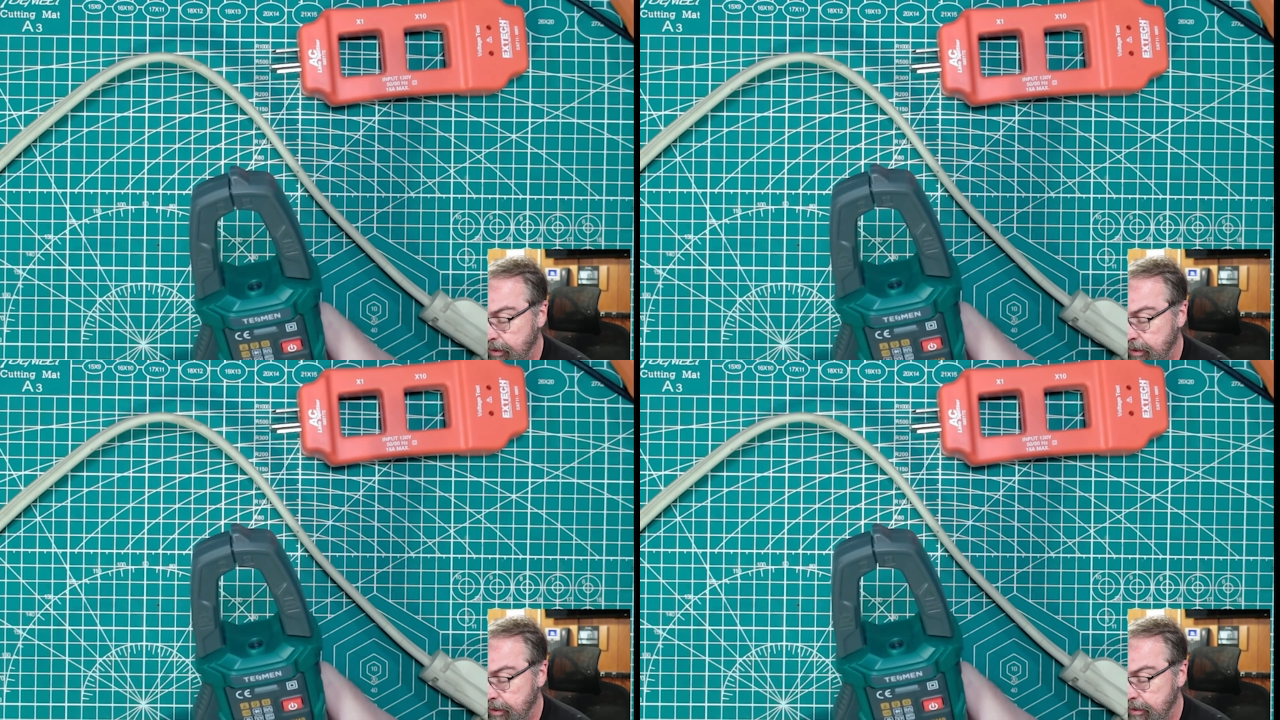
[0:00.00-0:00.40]

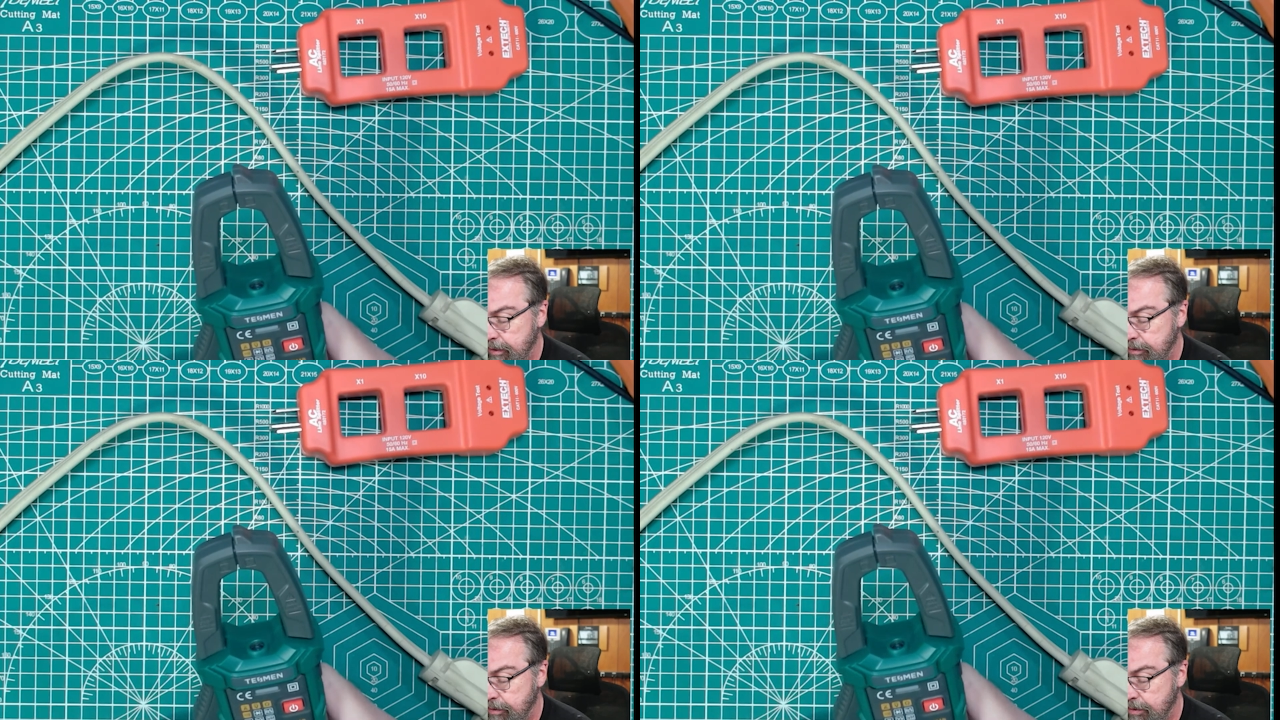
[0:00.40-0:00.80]
and I
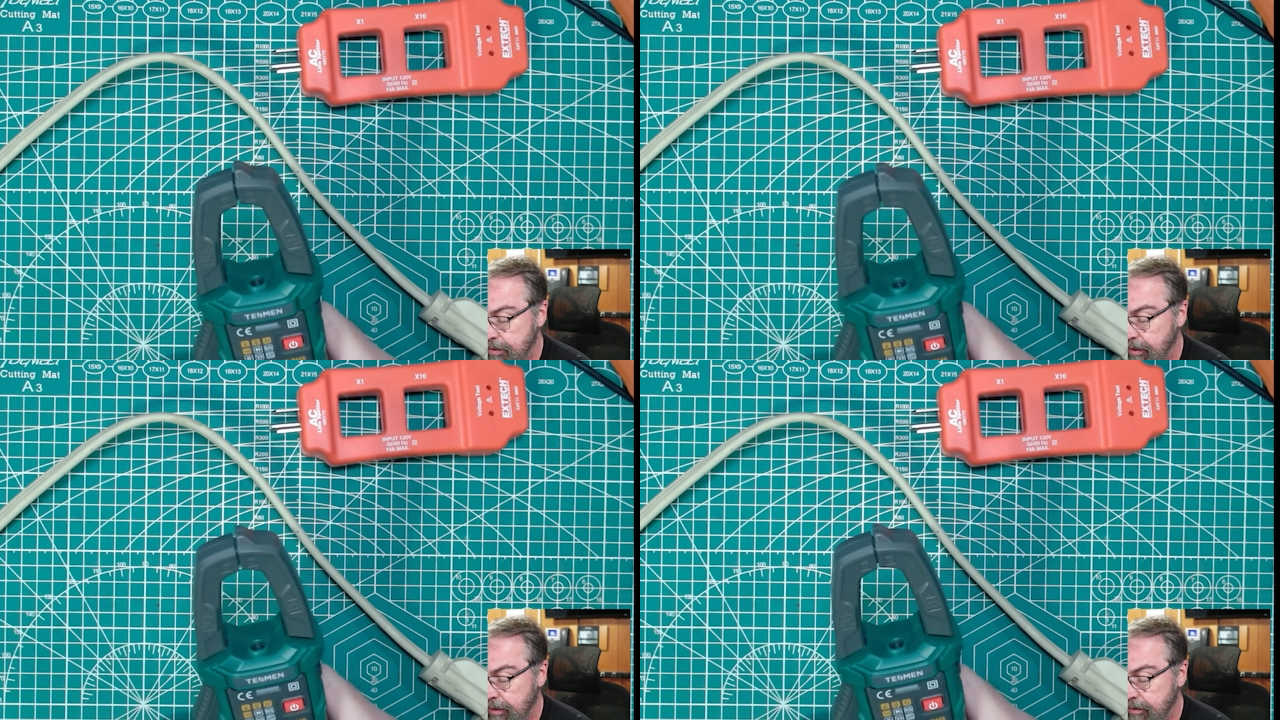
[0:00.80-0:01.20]
need to
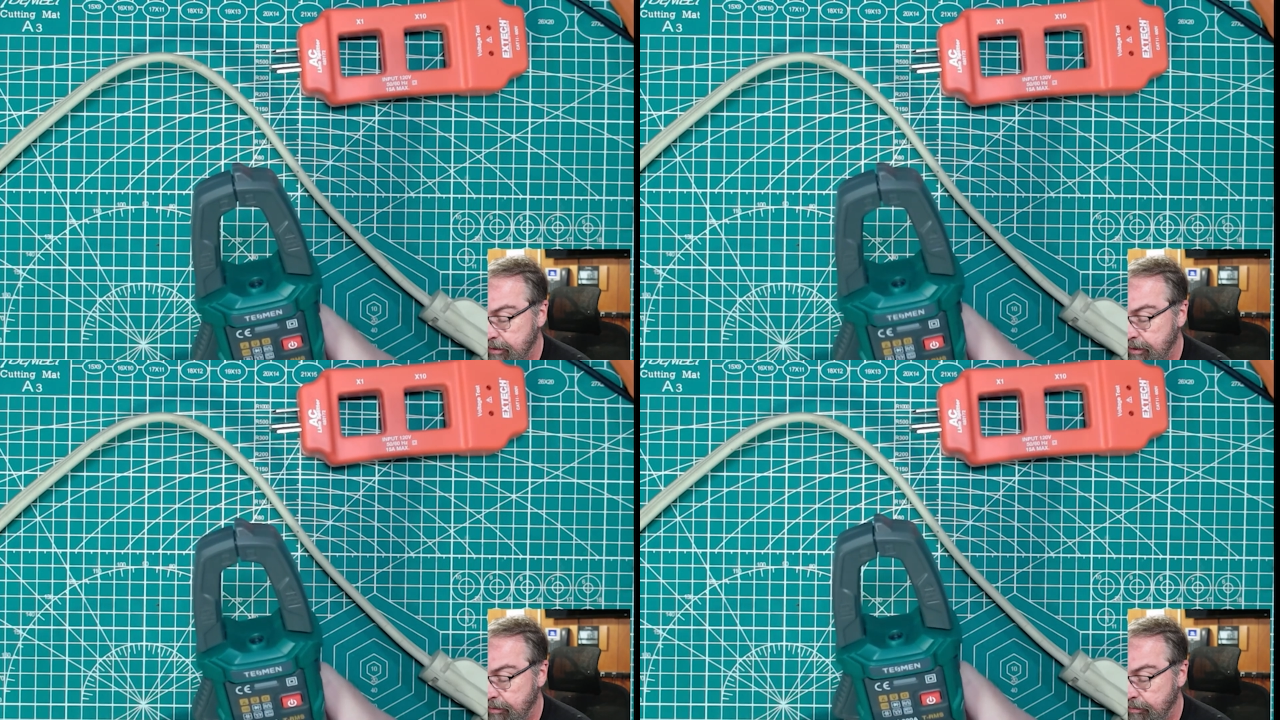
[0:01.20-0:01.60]
select
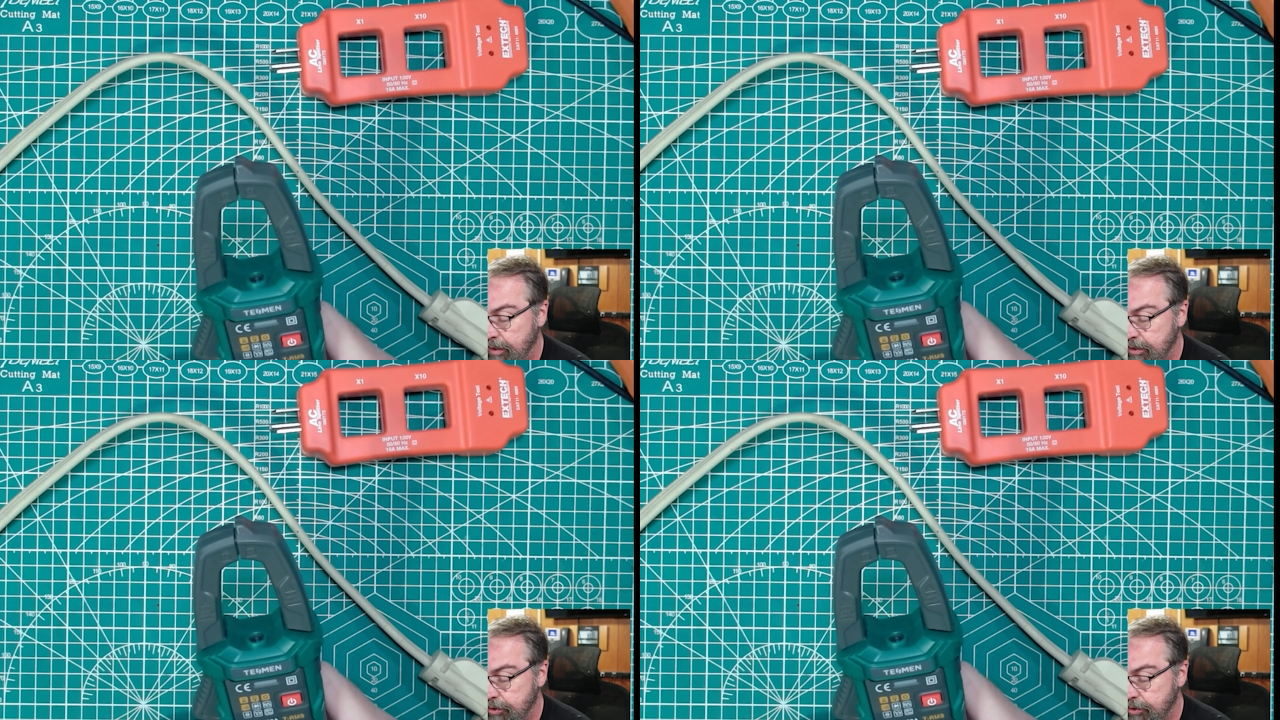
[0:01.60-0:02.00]

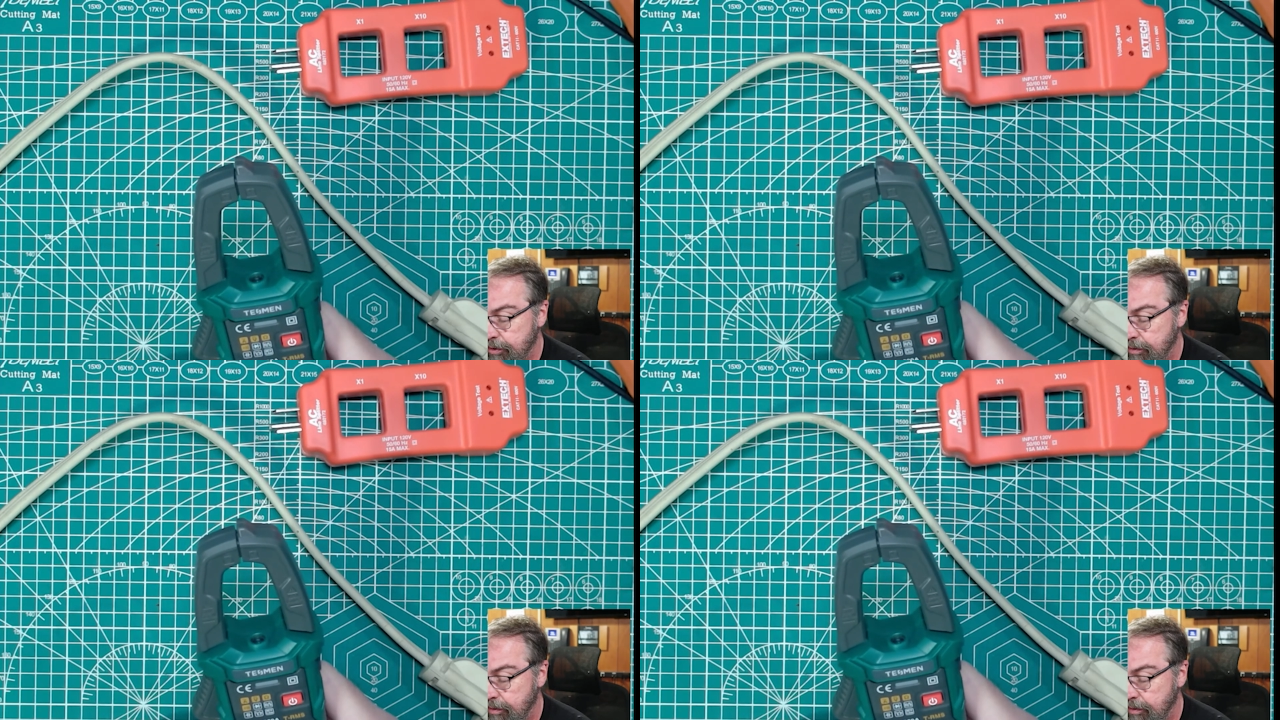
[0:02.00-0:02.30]
Inrush.